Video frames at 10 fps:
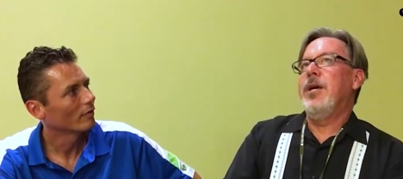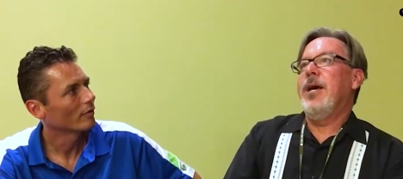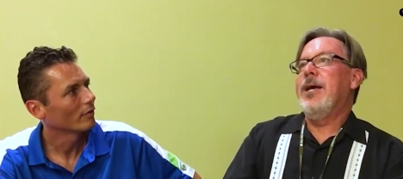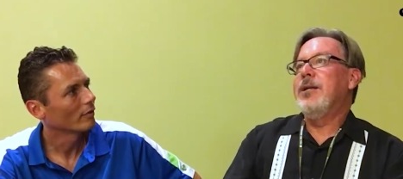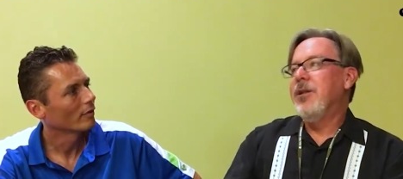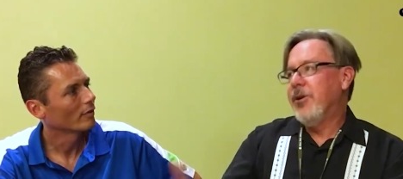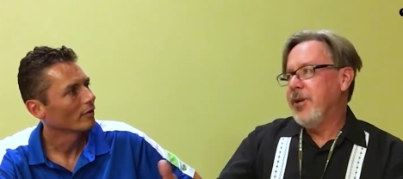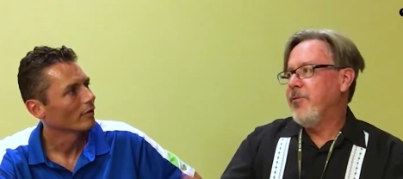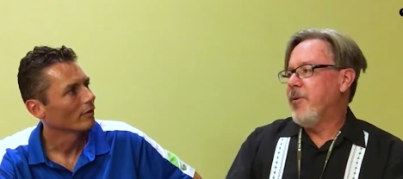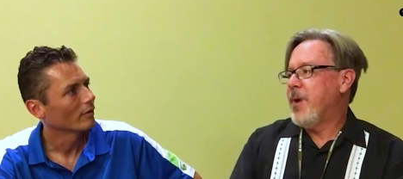Speaker 1: and
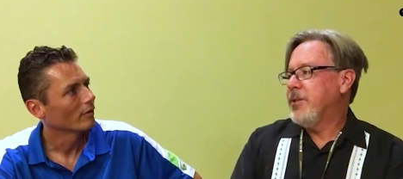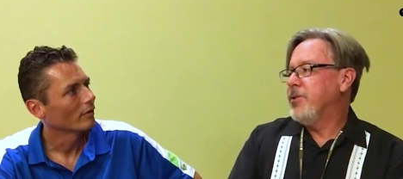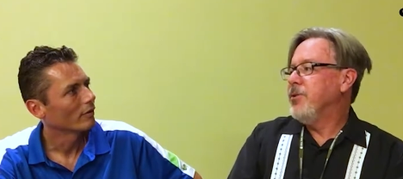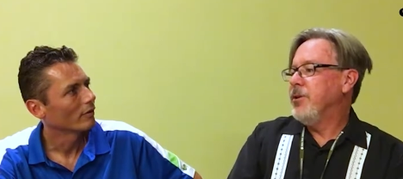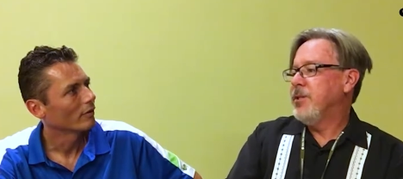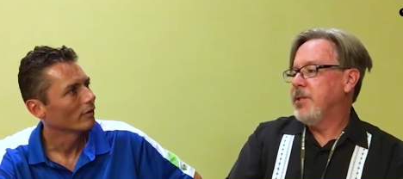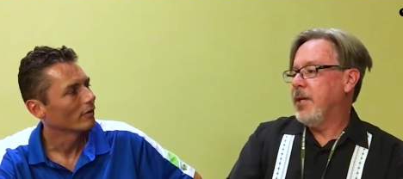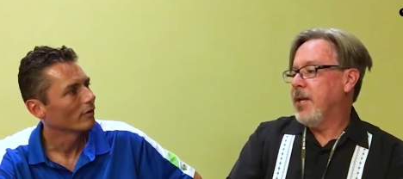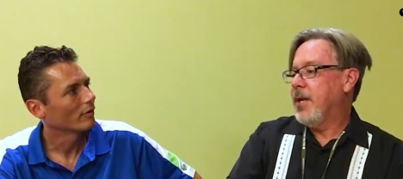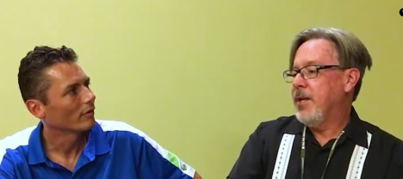learning from my students
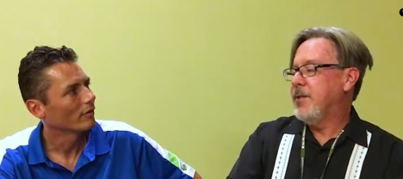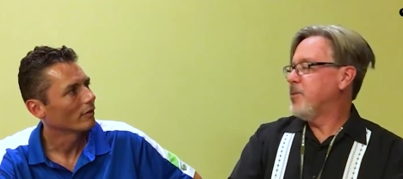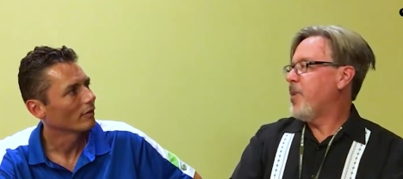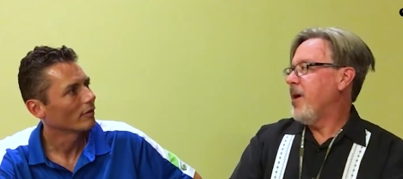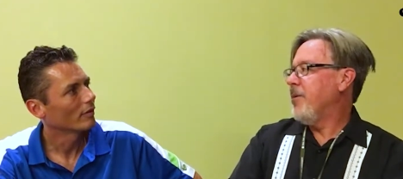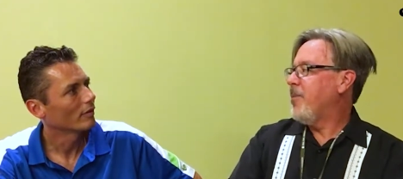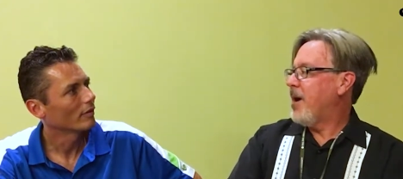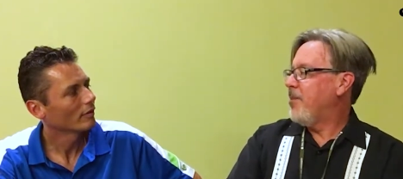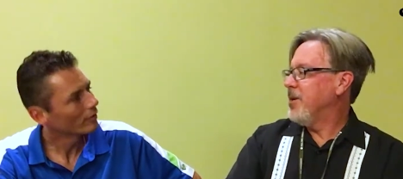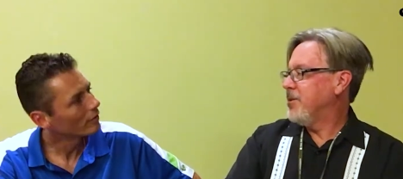and getting inspired
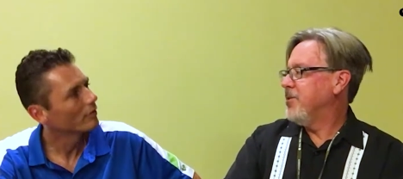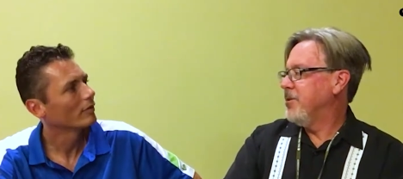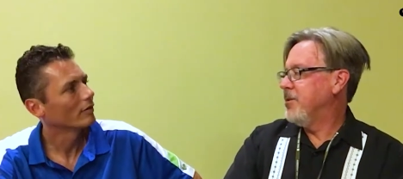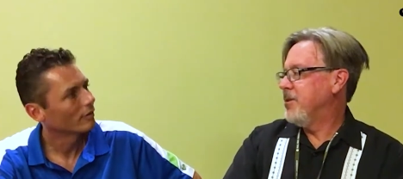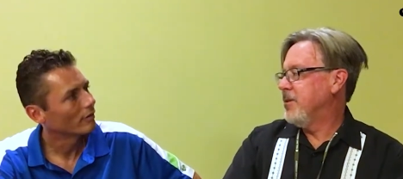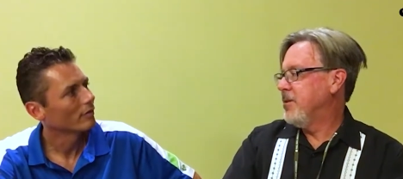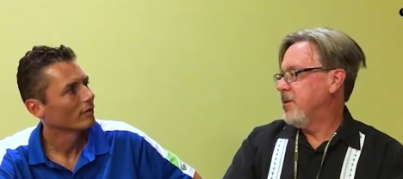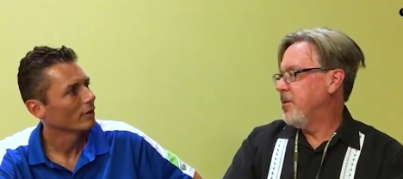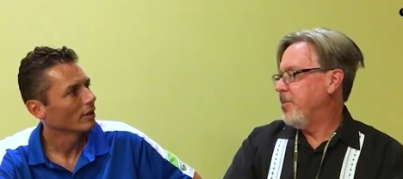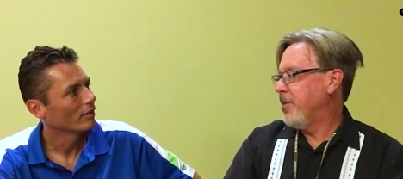by my students
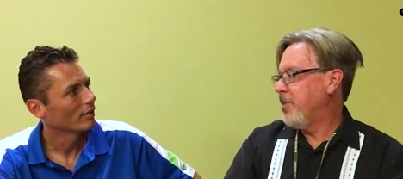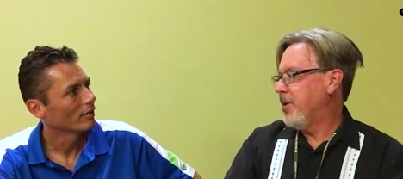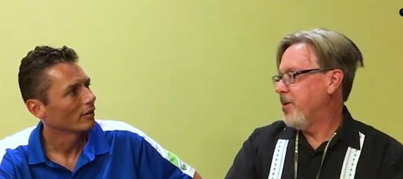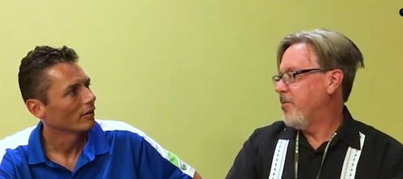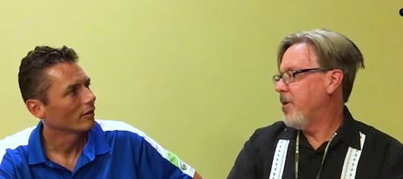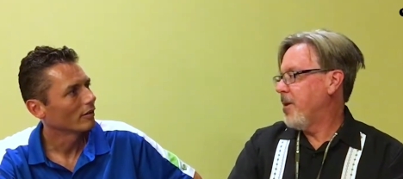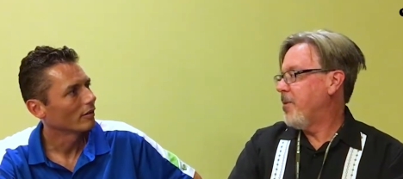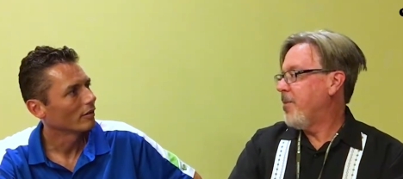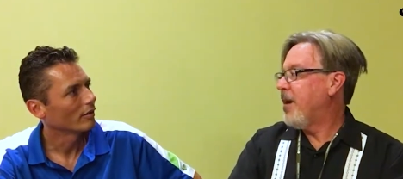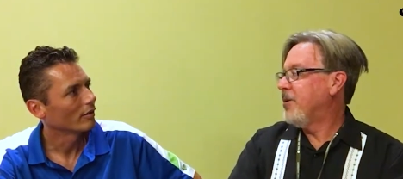is a big part of what
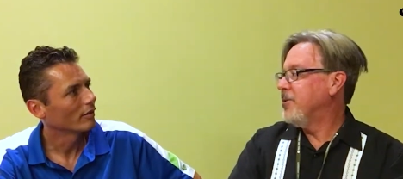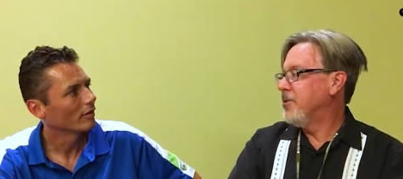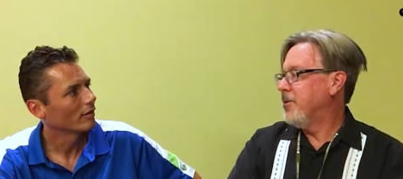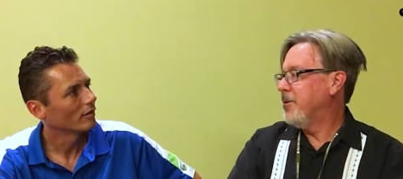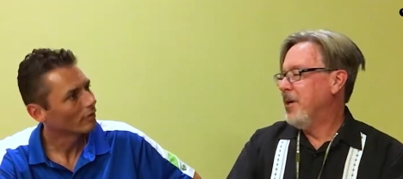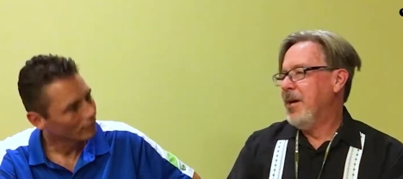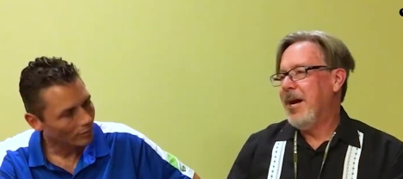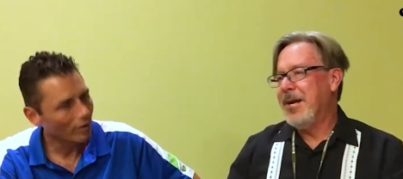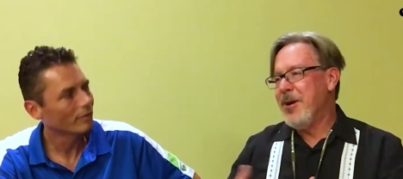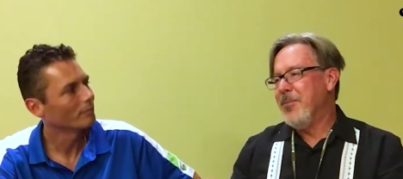I'm about. So
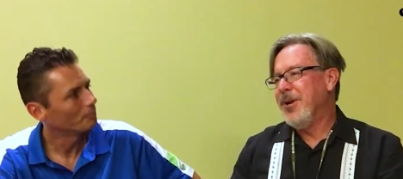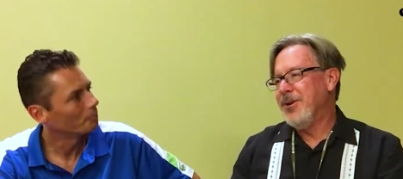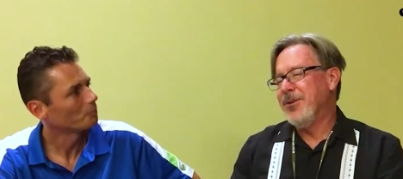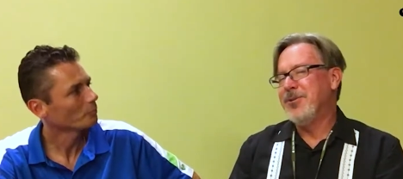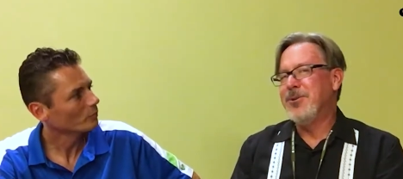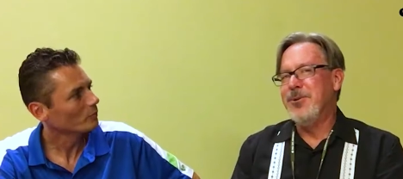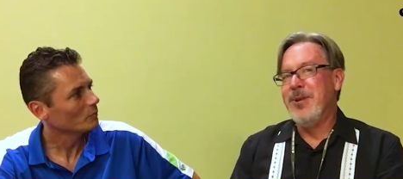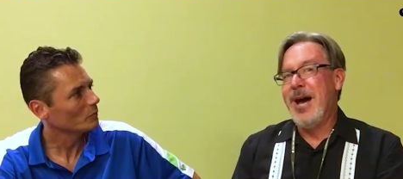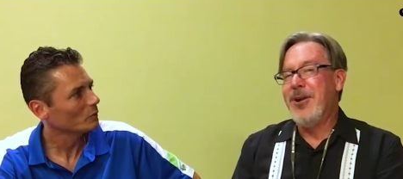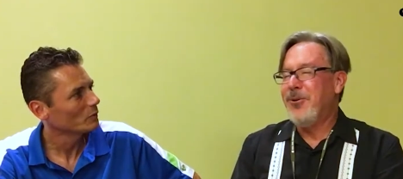I come here to
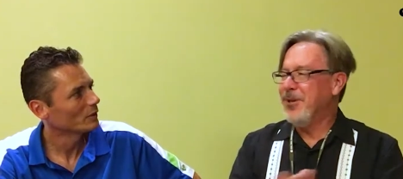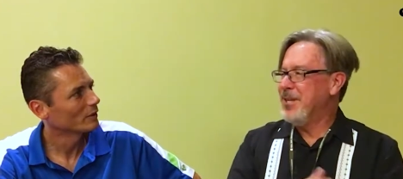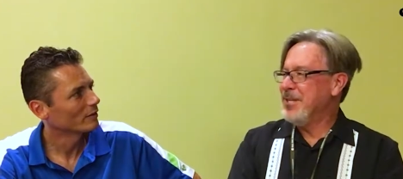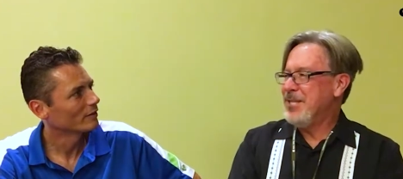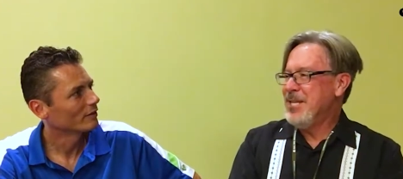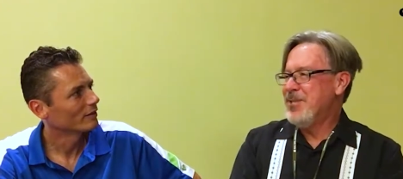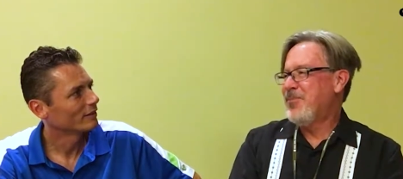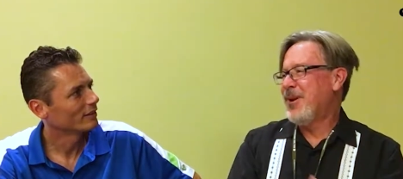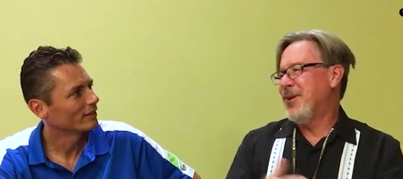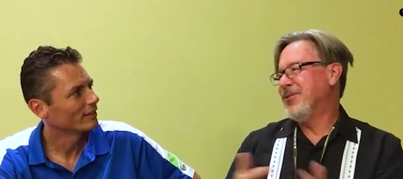school not only to
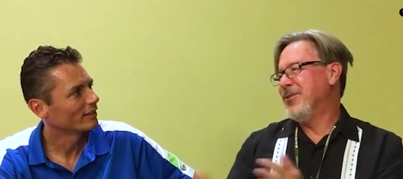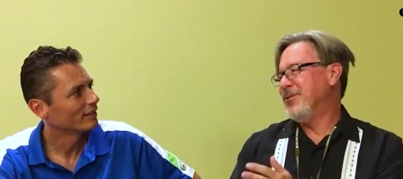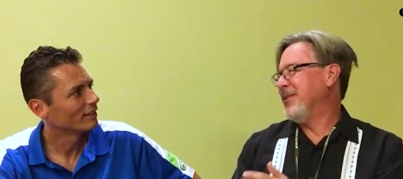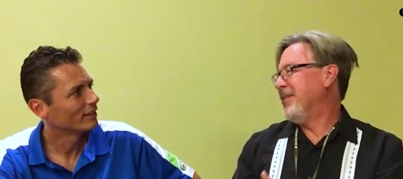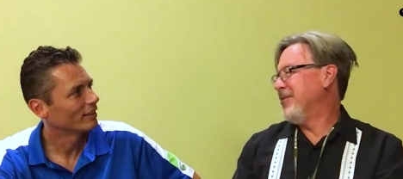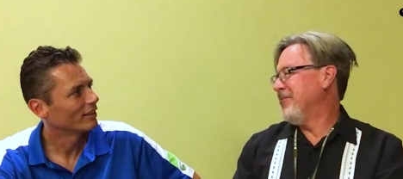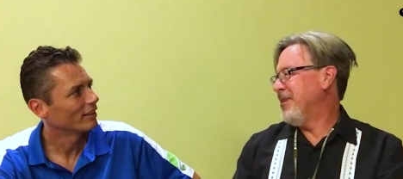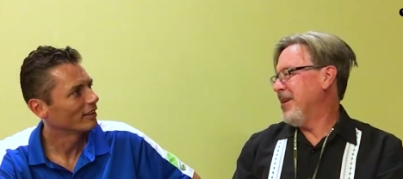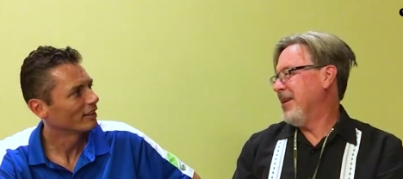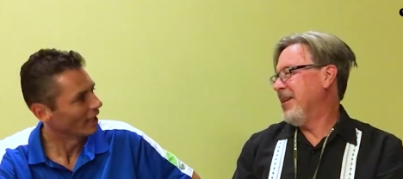teach, but also to learn
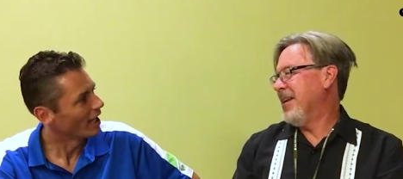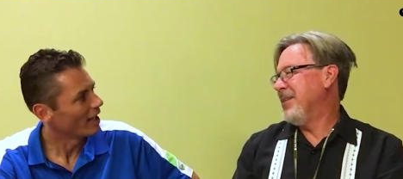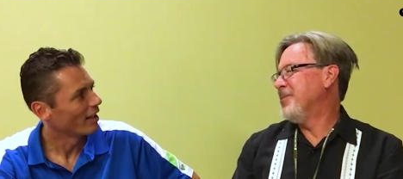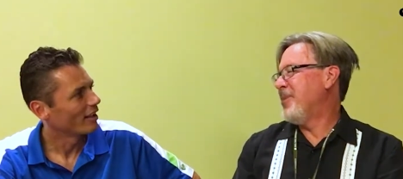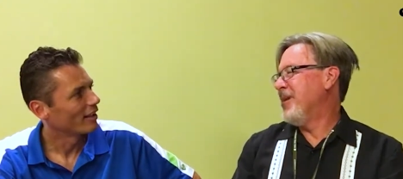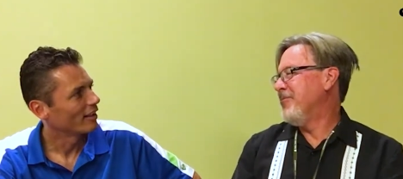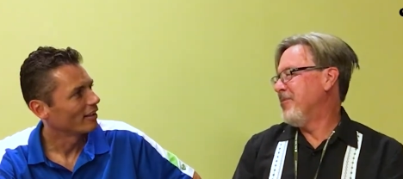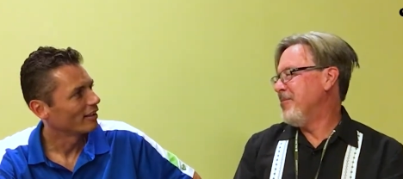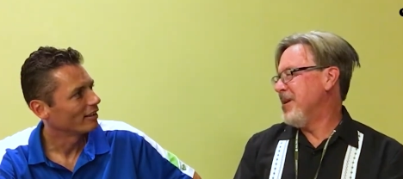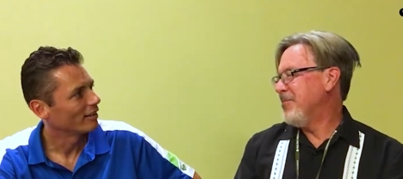and get inspired
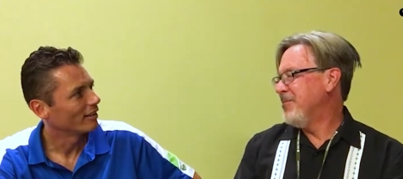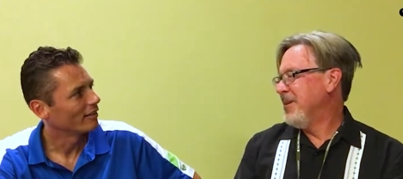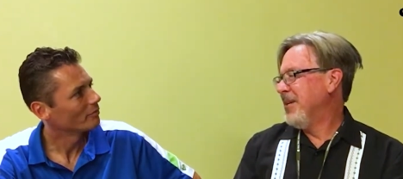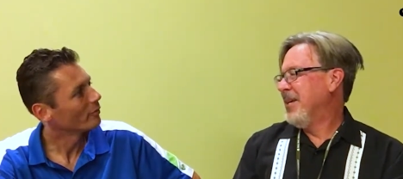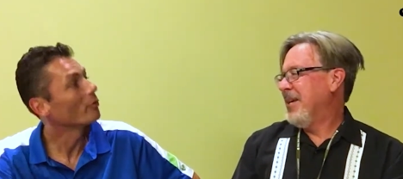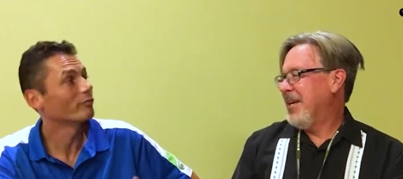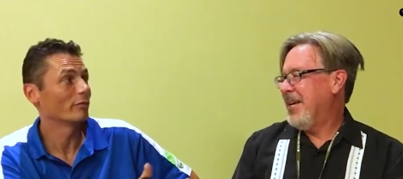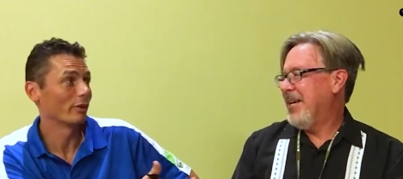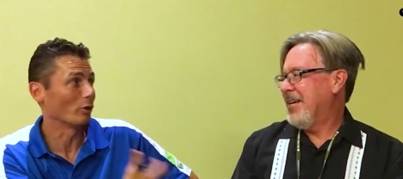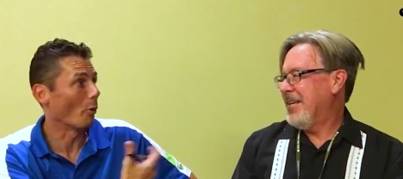from them.
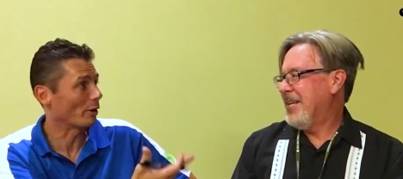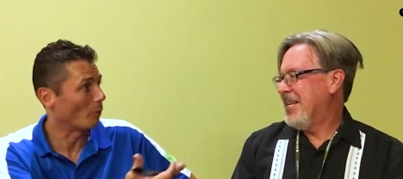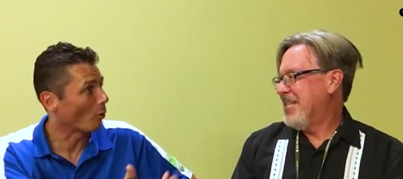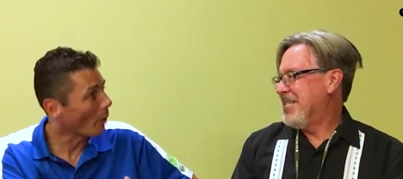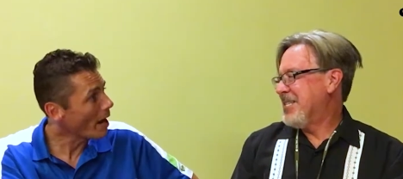And
Speaker 2: so it works both